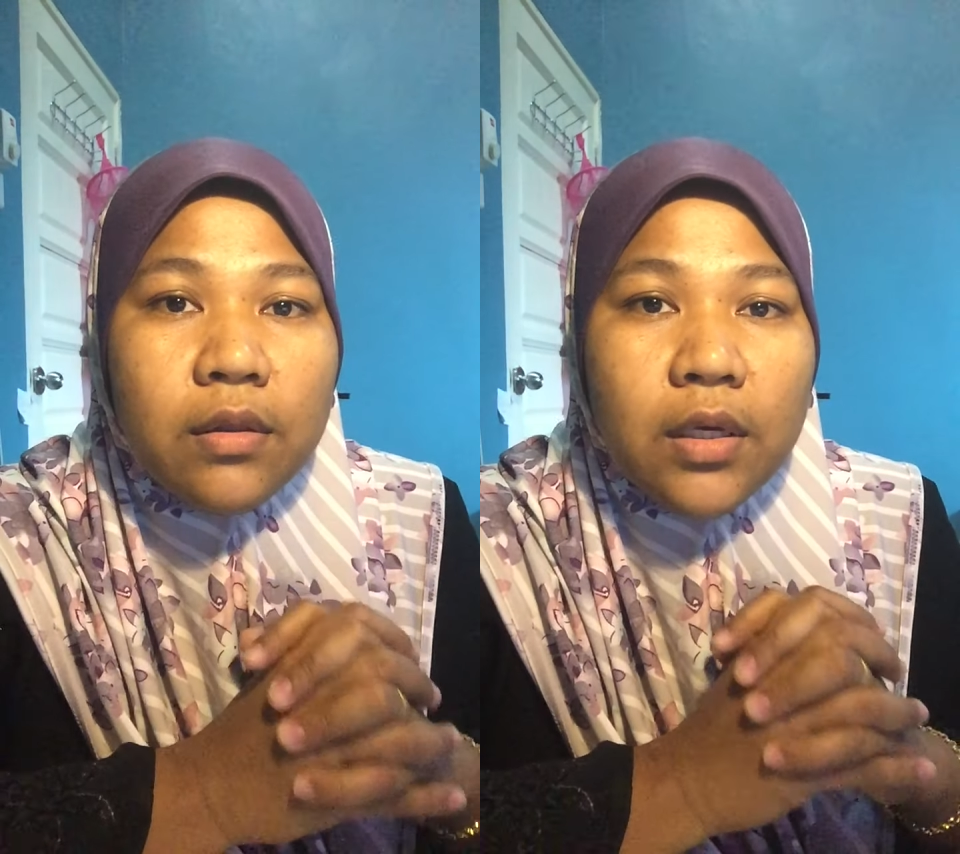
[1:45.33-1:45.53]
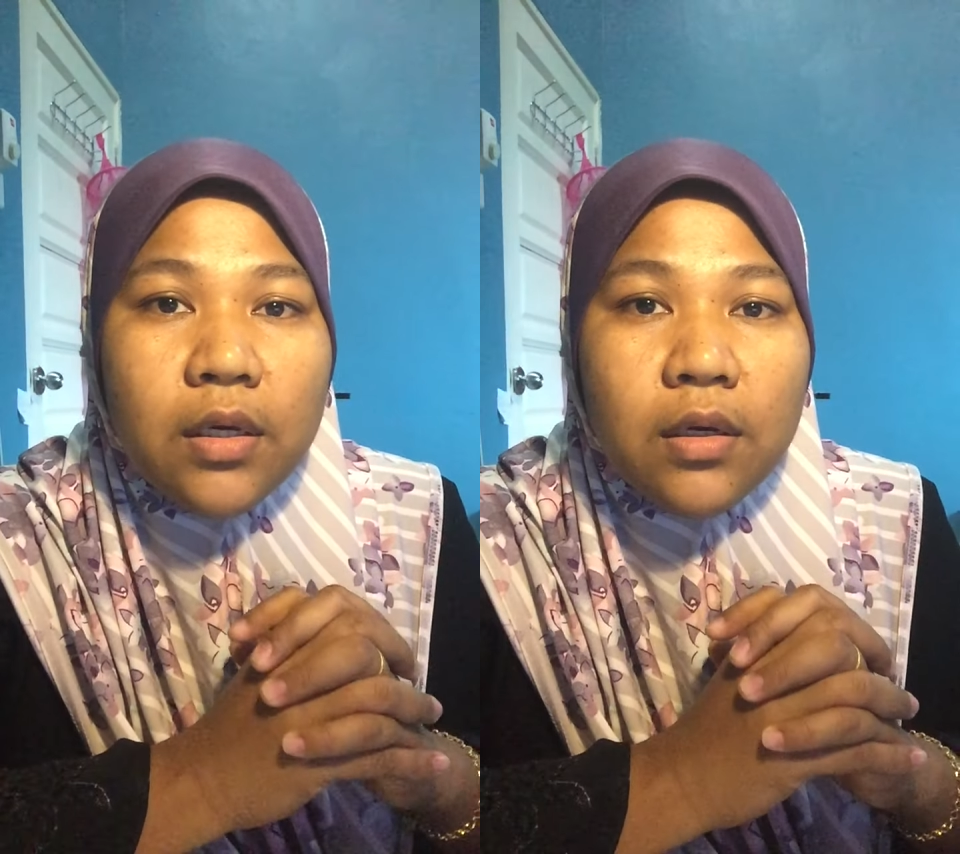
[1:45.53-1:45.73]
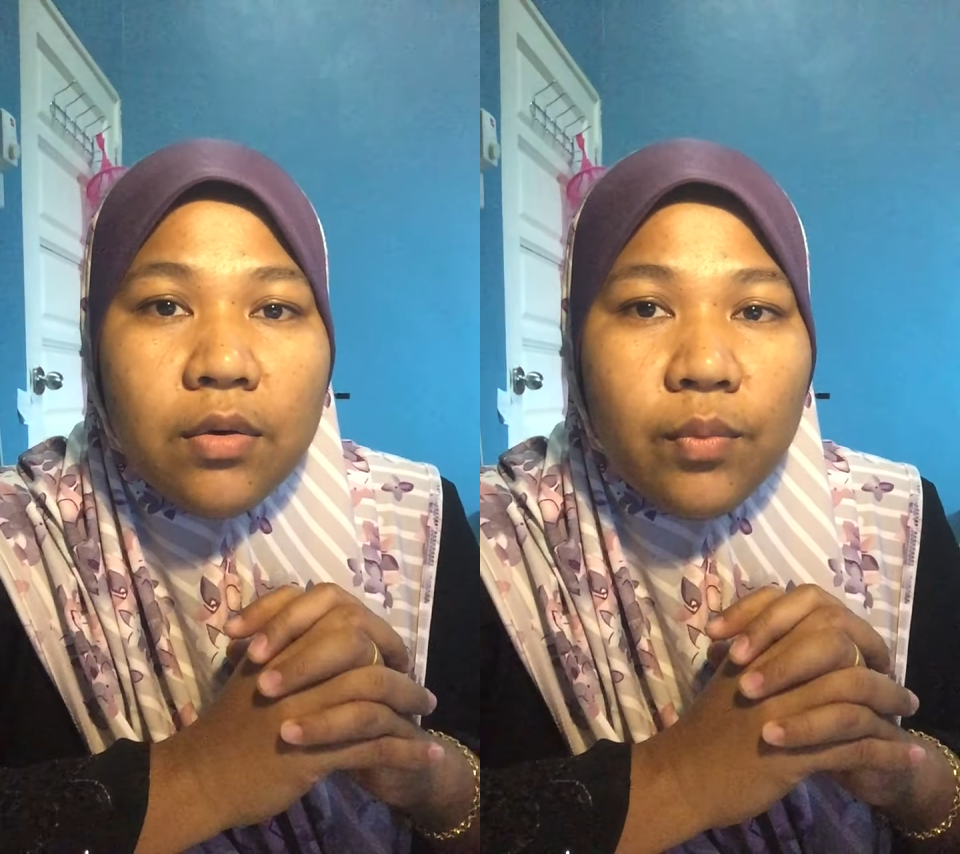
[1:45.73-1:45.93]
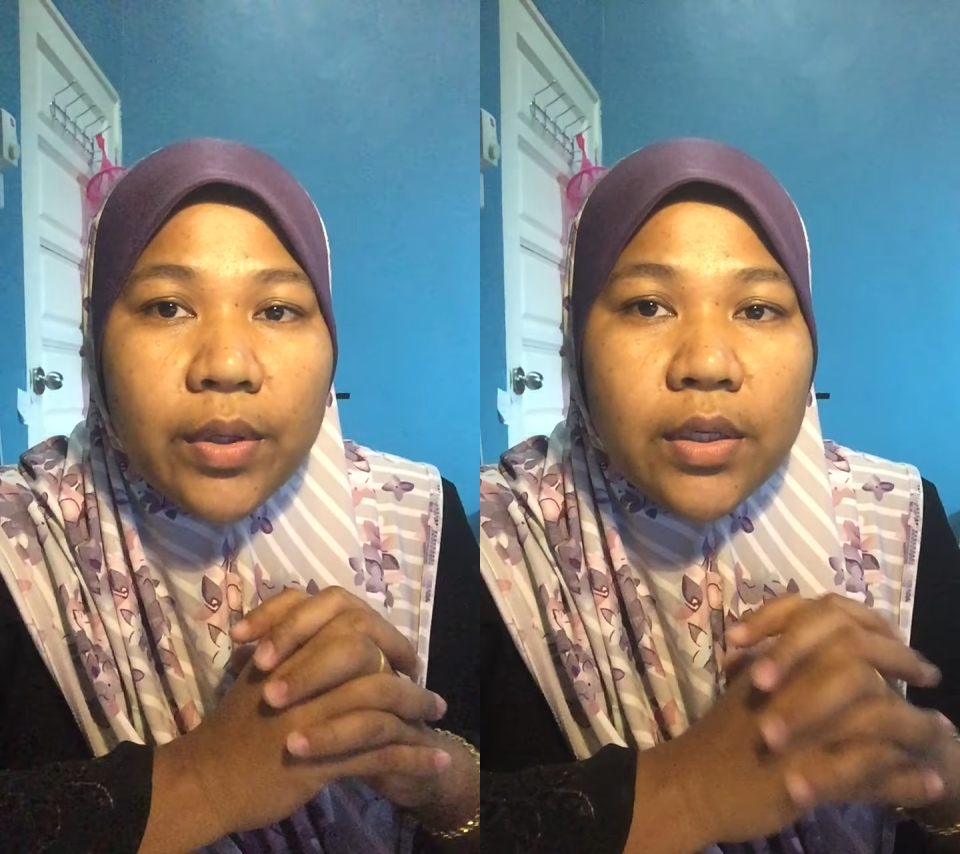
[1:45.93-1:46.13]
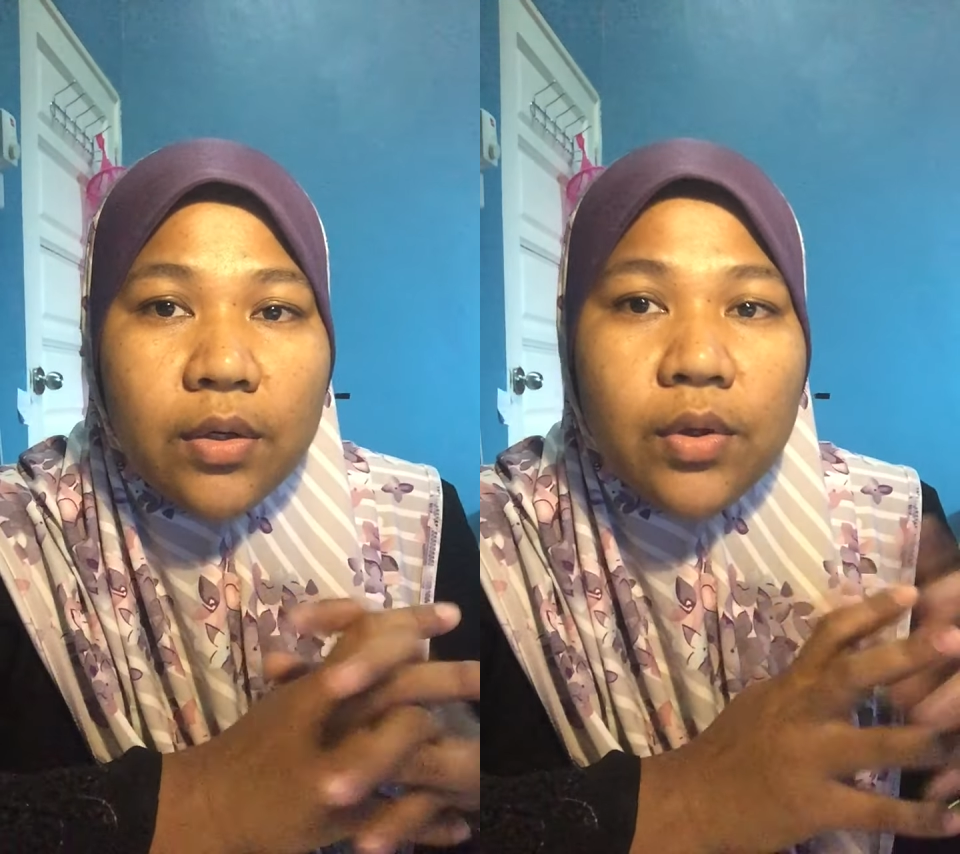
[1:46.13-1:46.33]
think
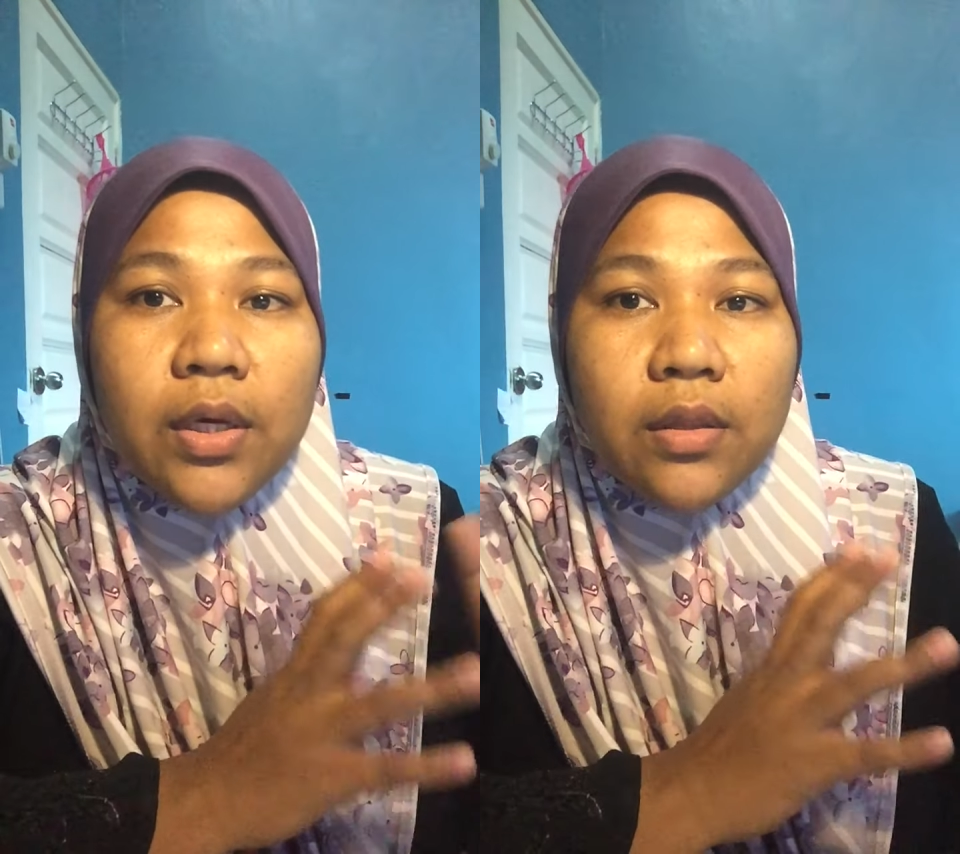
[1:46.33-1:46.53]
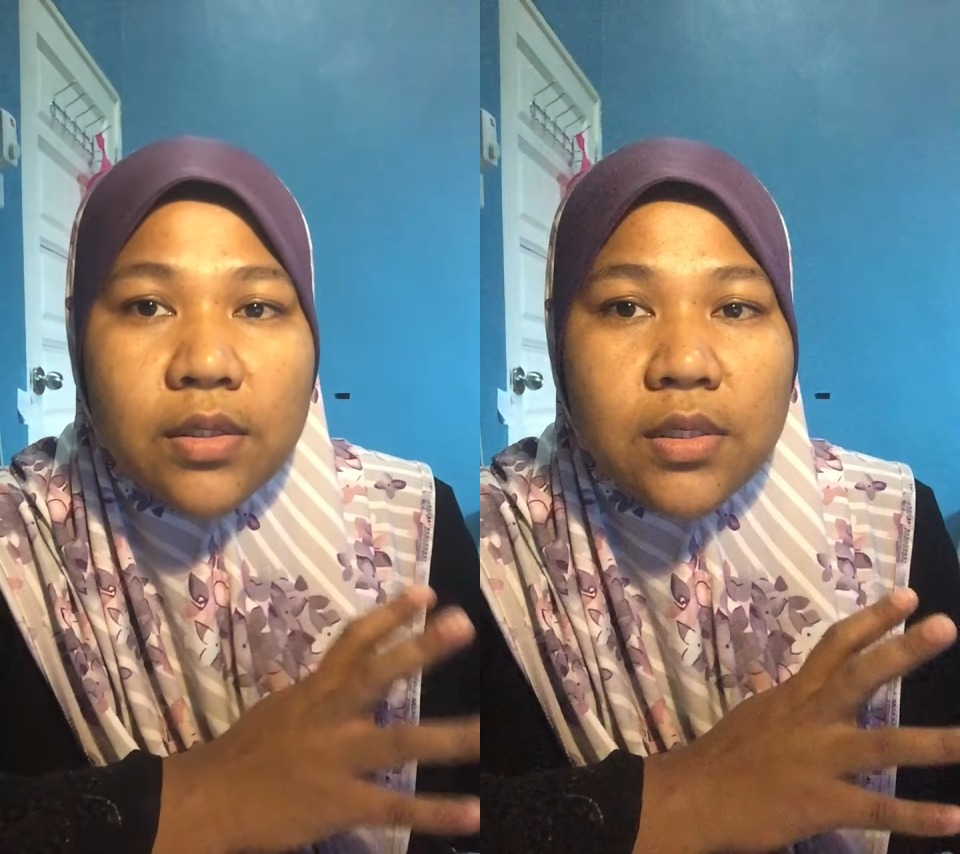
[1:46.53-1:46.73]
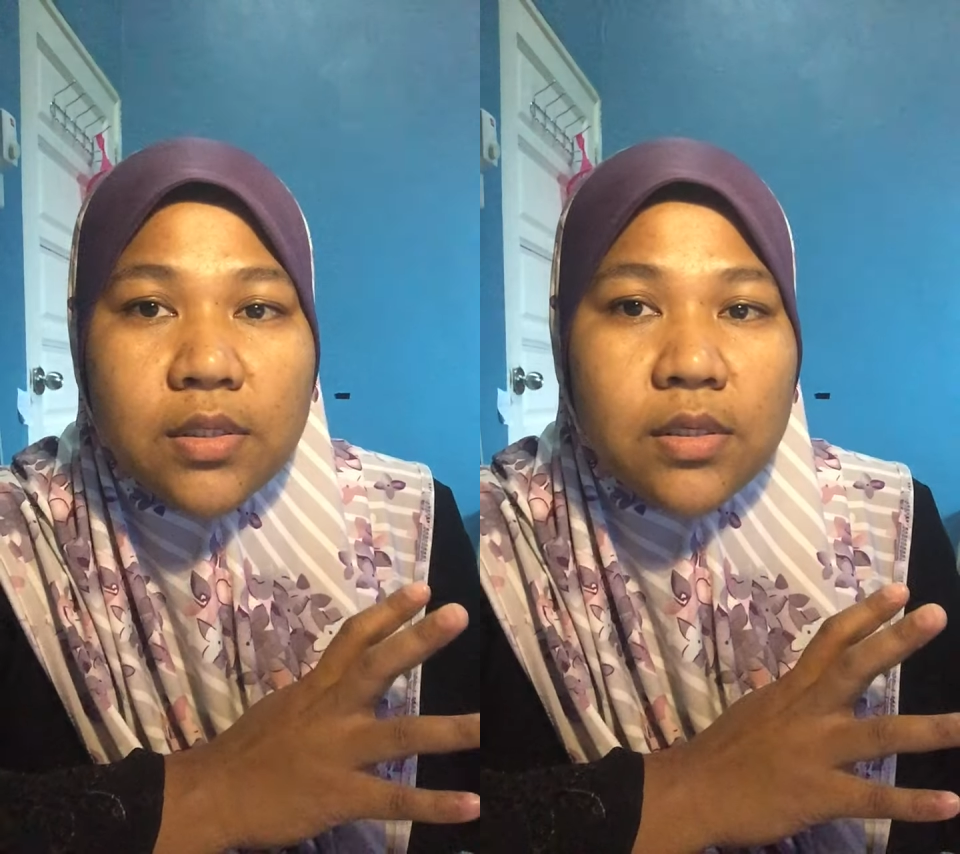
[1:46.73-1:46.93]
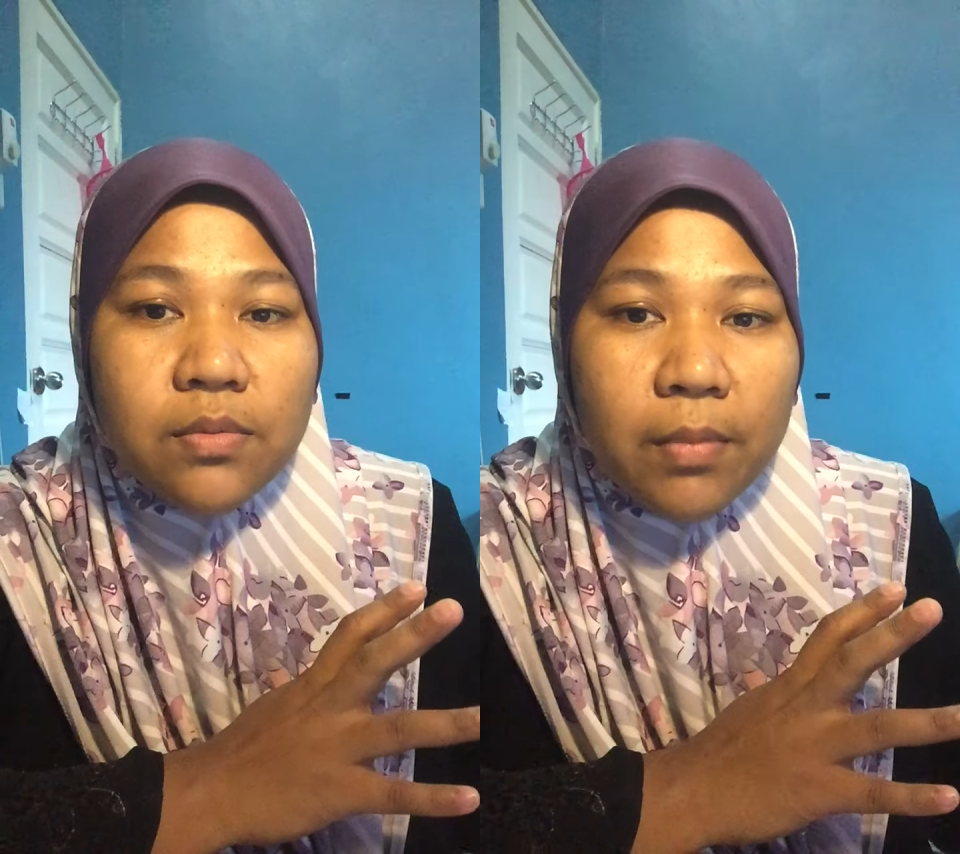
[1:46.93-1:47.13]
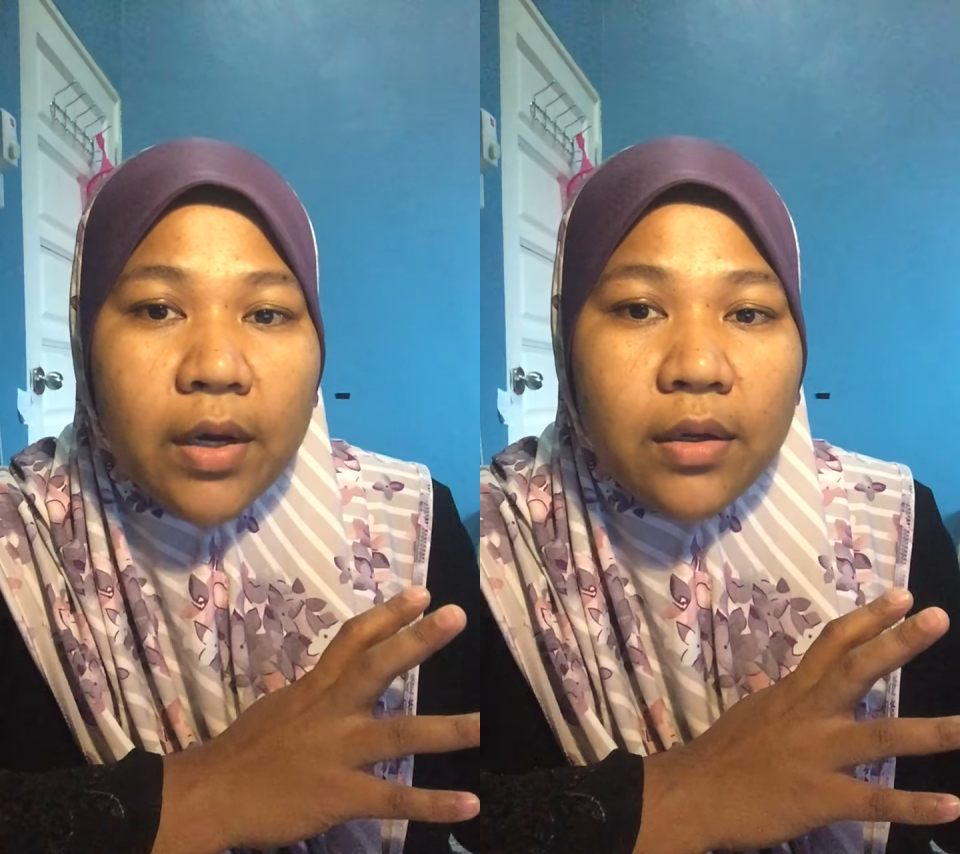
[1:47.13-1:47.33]
whether, okay, this is